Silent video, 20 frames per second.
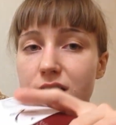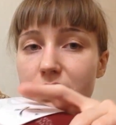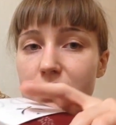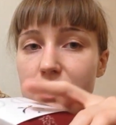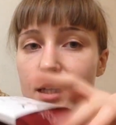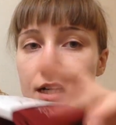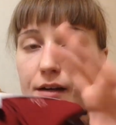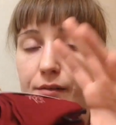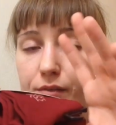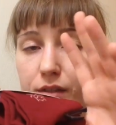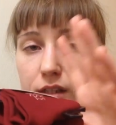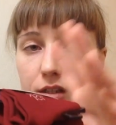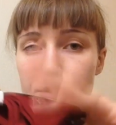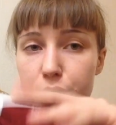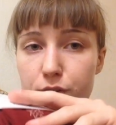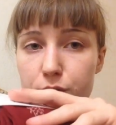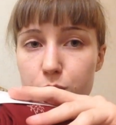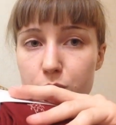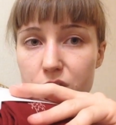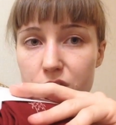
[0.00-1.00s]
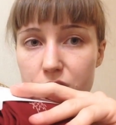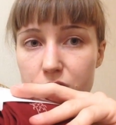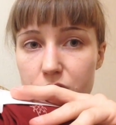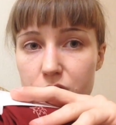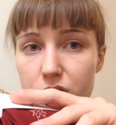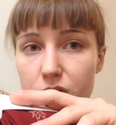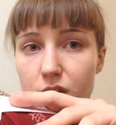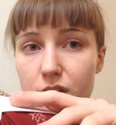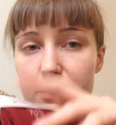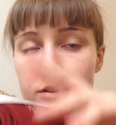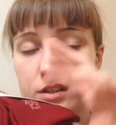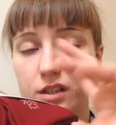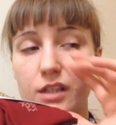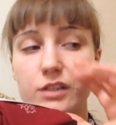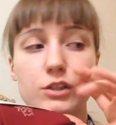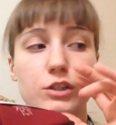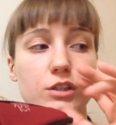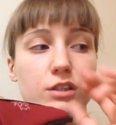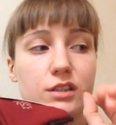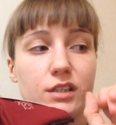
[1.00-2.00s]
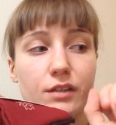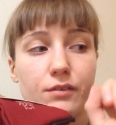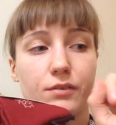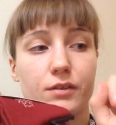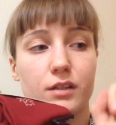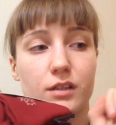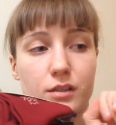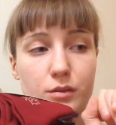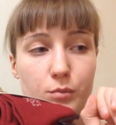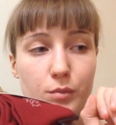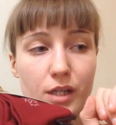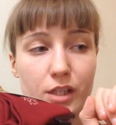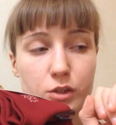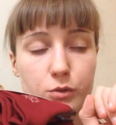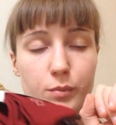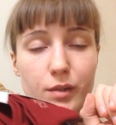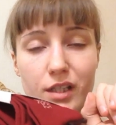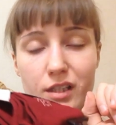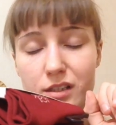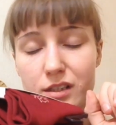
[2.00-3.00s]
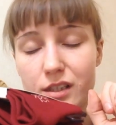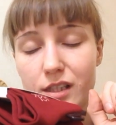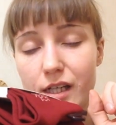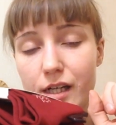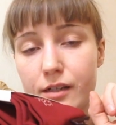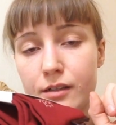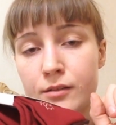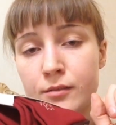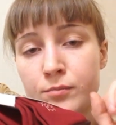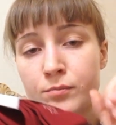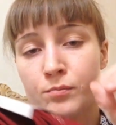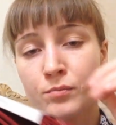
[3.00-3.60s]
I didn't have any crimson socks, I should definitely match back to that.